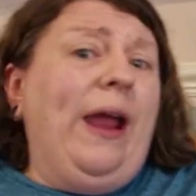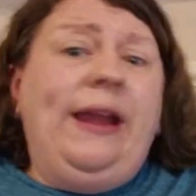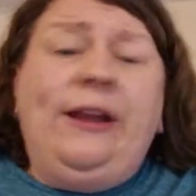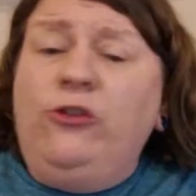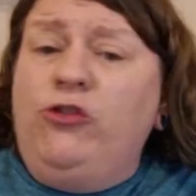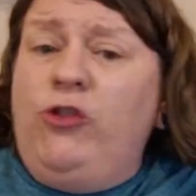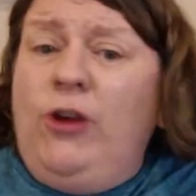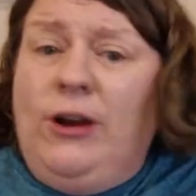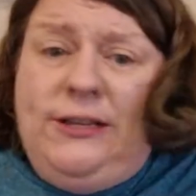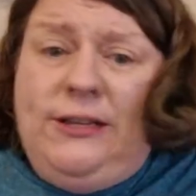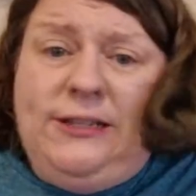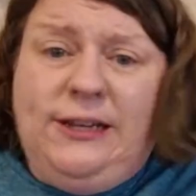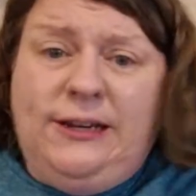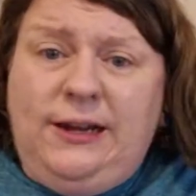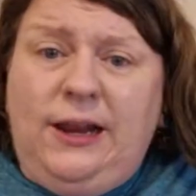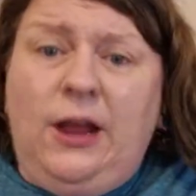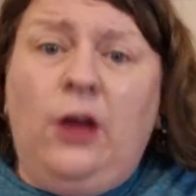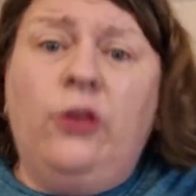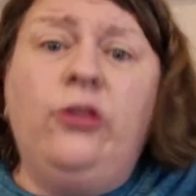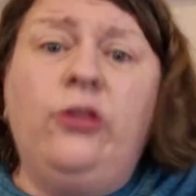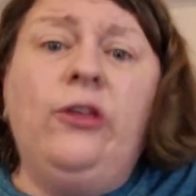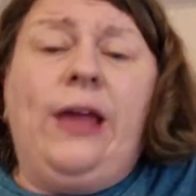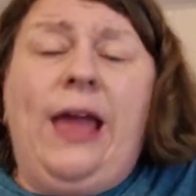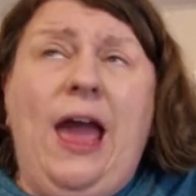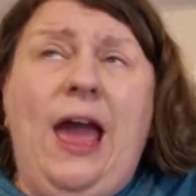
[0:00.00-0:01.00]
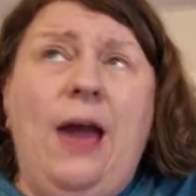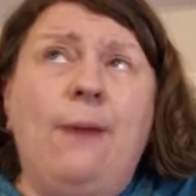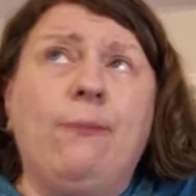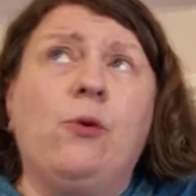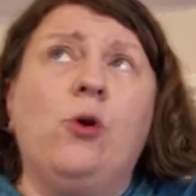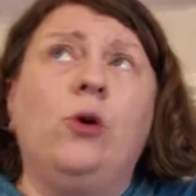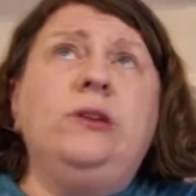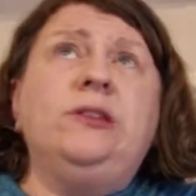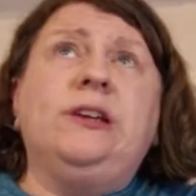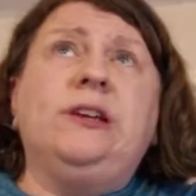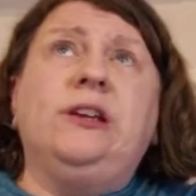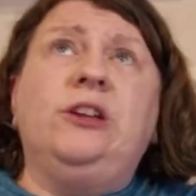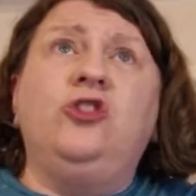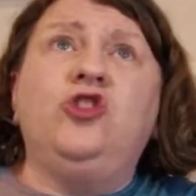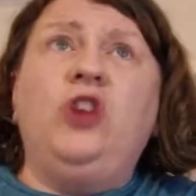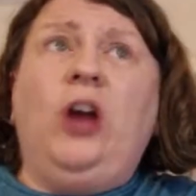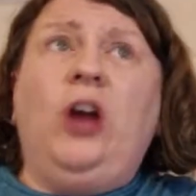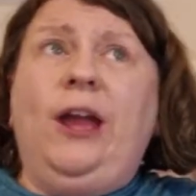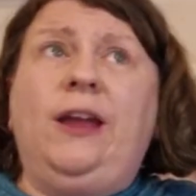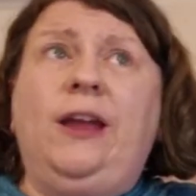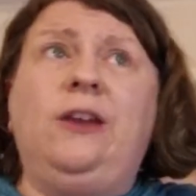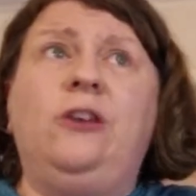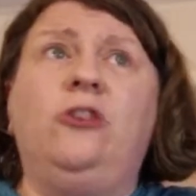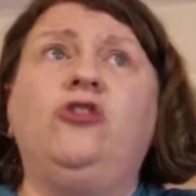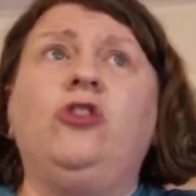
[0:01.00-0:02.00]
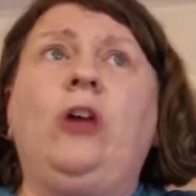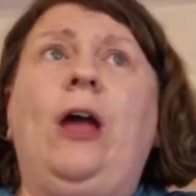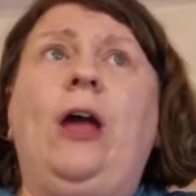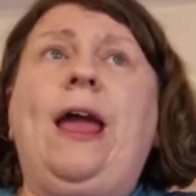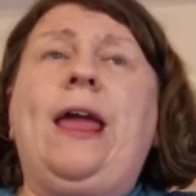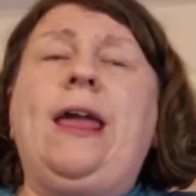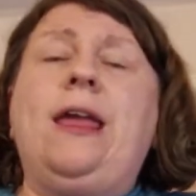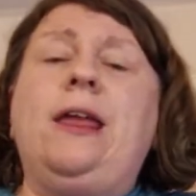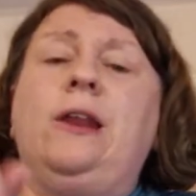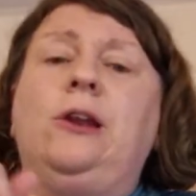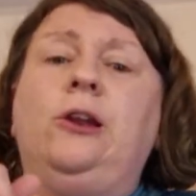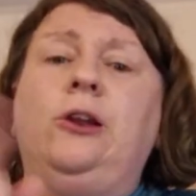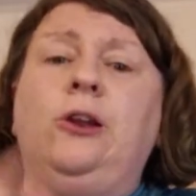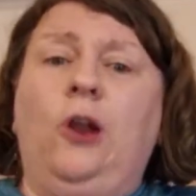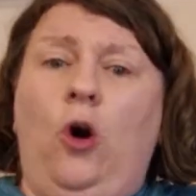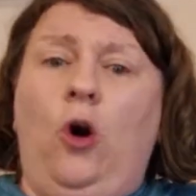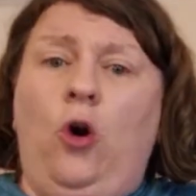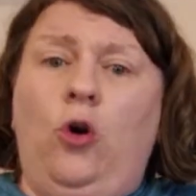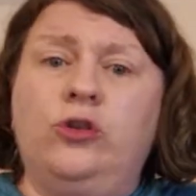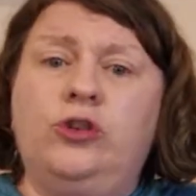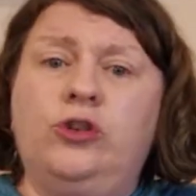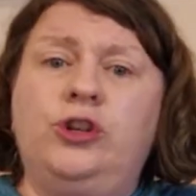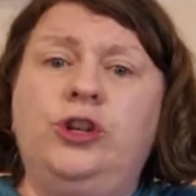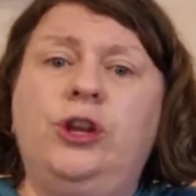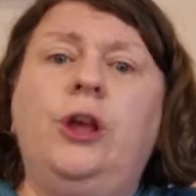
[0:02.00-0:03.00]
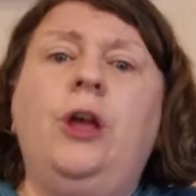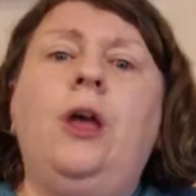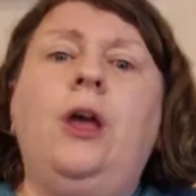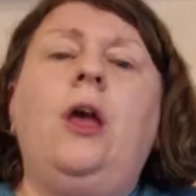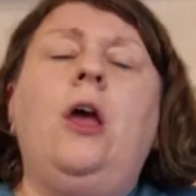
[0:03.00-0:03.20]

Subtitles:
Interestingly, I think Epcot is going to change a lot,